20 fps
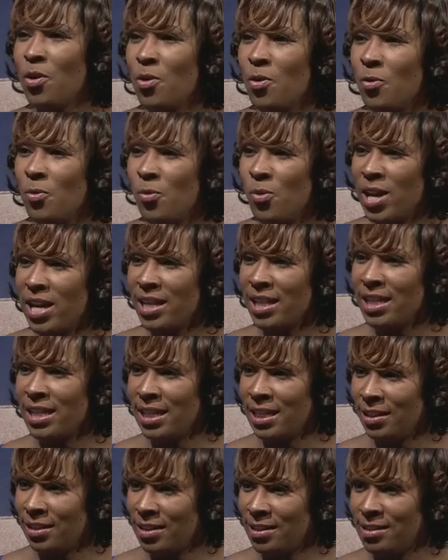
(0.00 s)
One
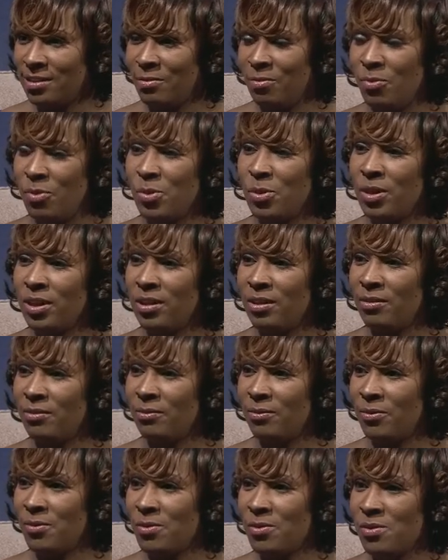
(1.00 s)
thing that's important
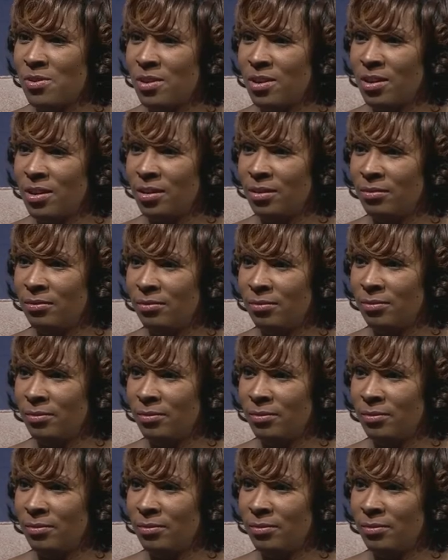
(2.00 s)
for